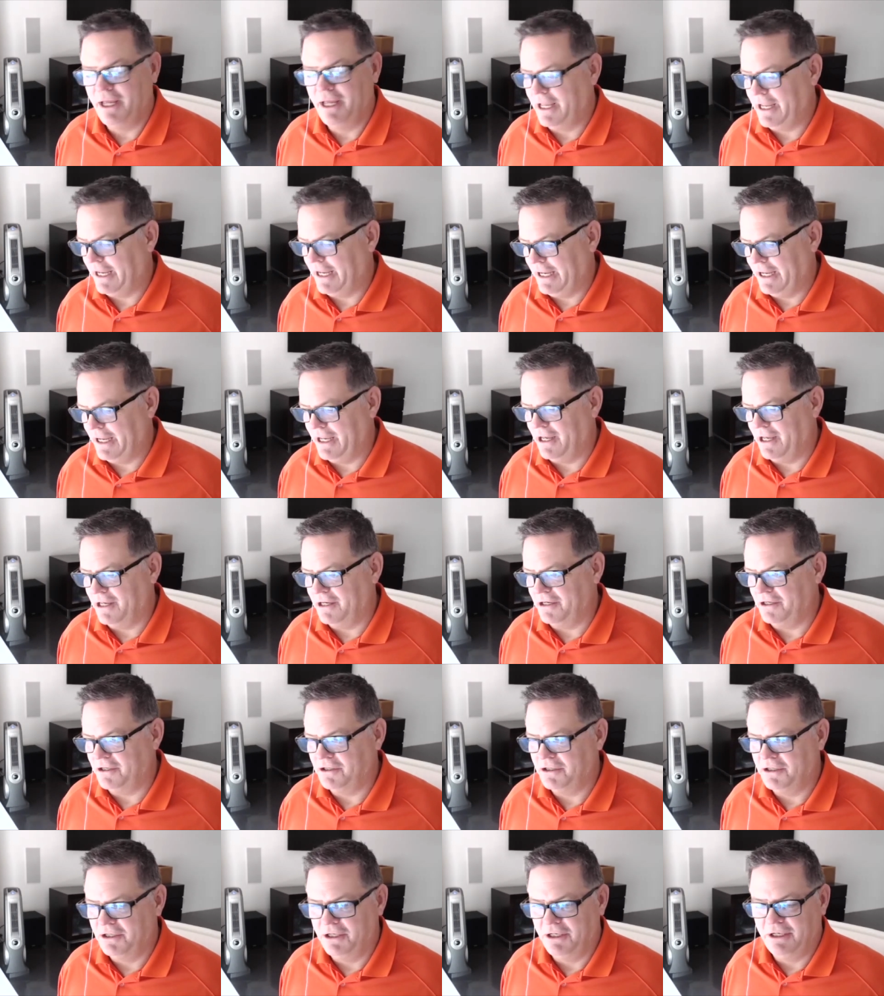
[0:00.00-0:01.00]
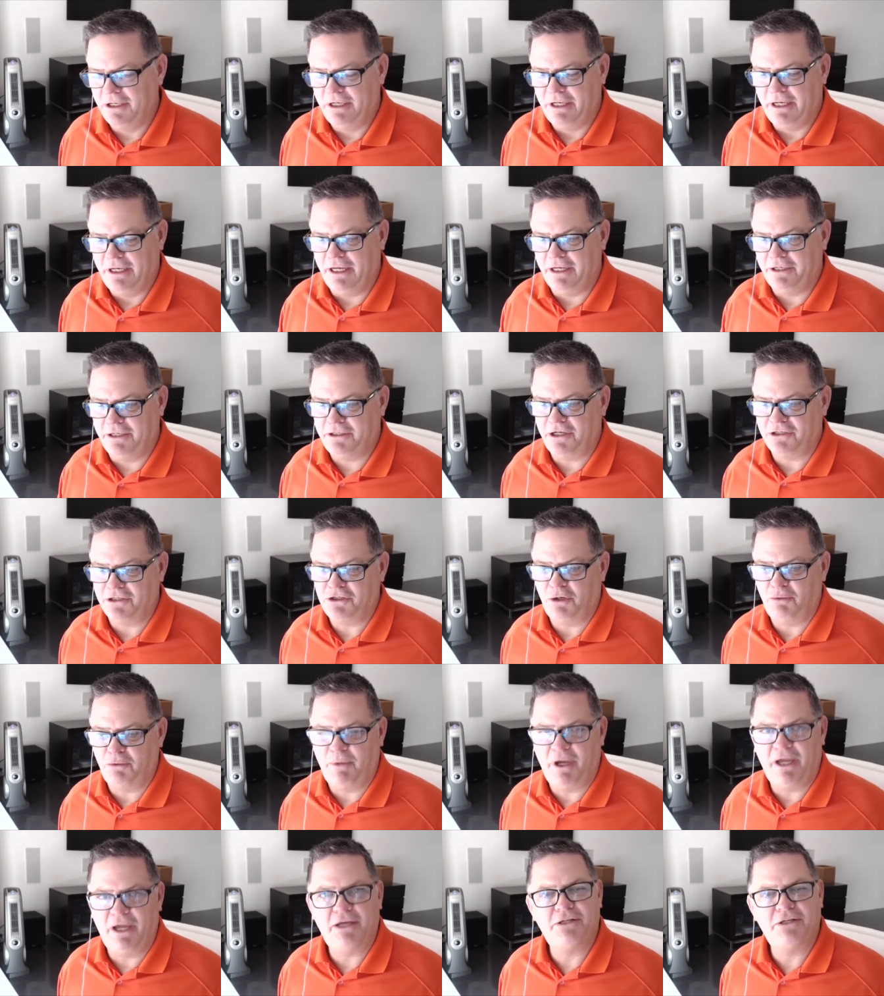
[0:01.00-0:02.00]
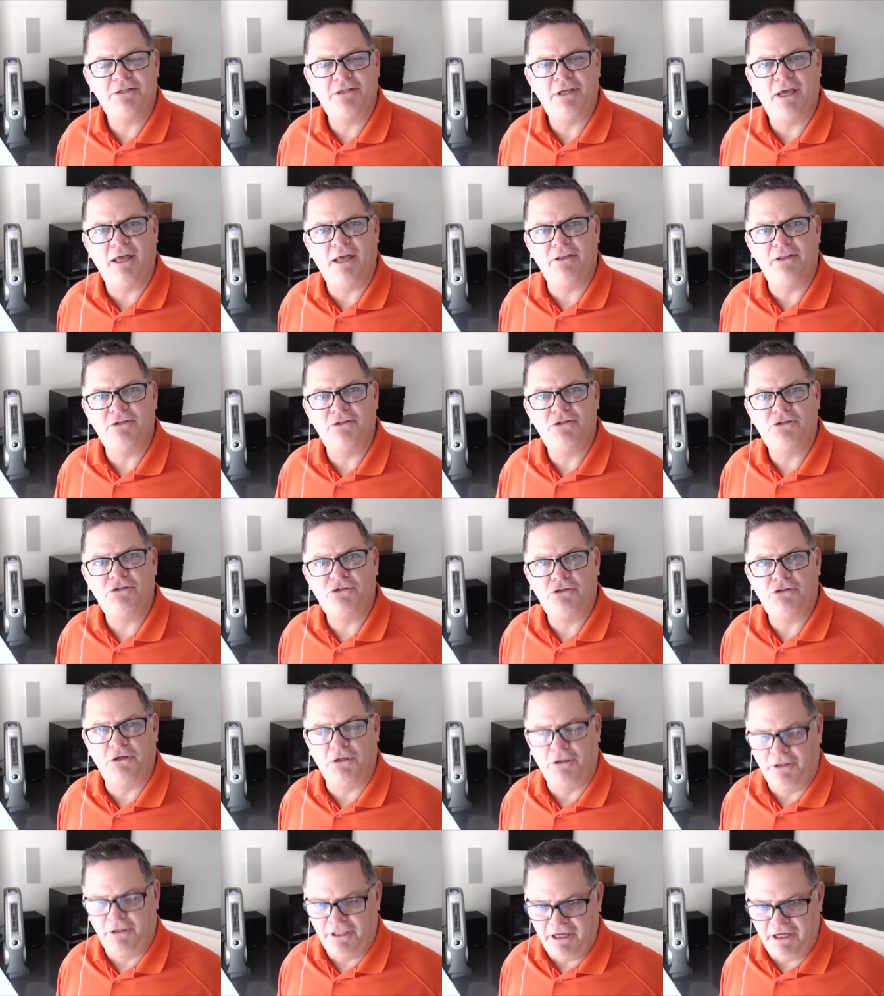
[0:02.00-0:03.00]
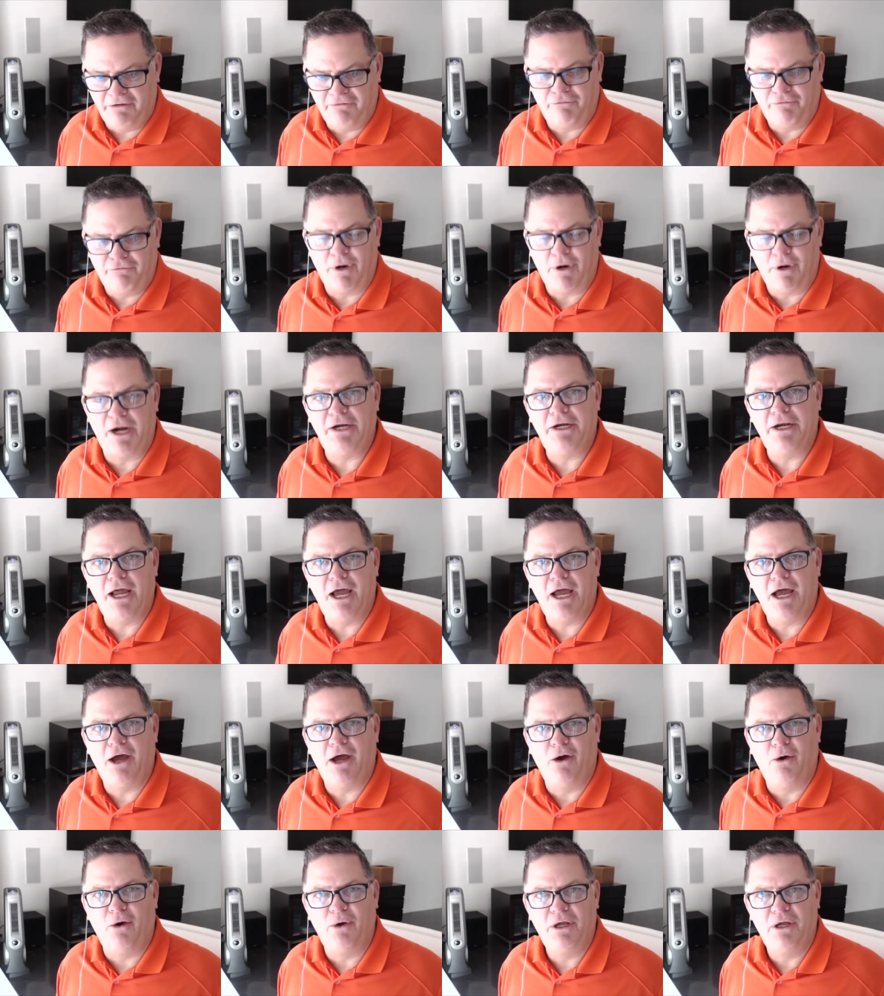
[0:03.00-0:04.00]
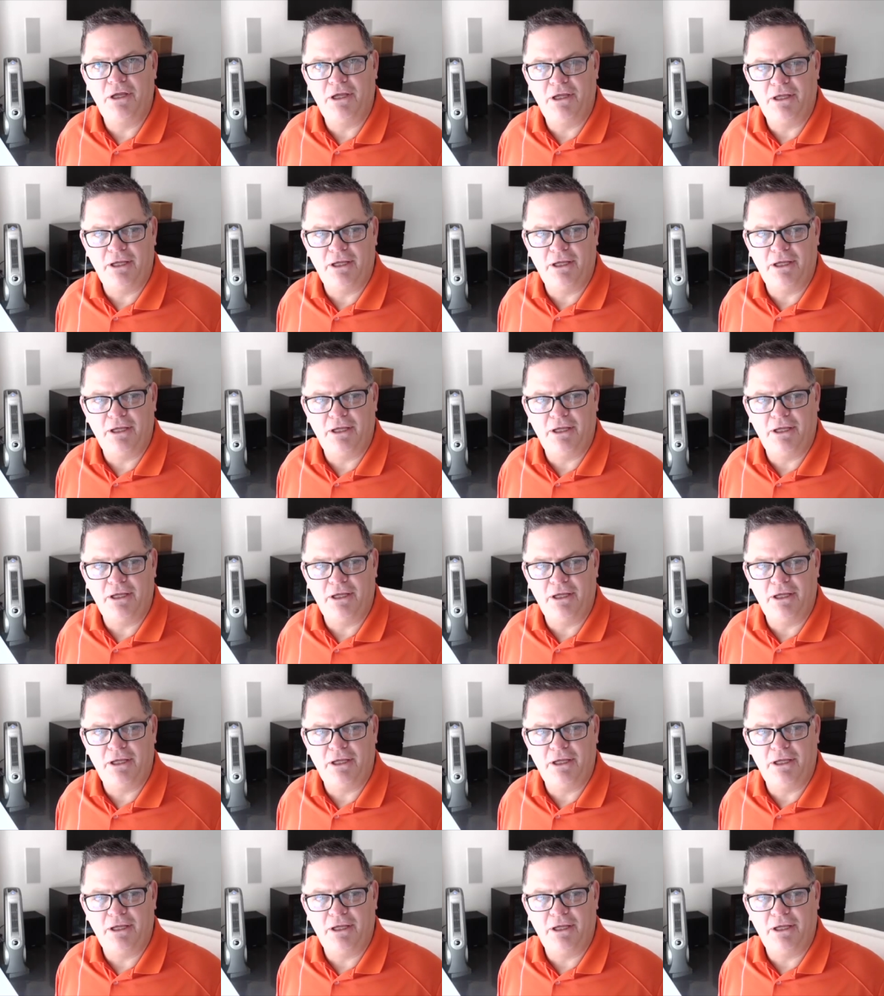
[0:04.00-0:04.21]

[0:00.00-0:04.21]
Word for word: And it doesn't make sense to live right now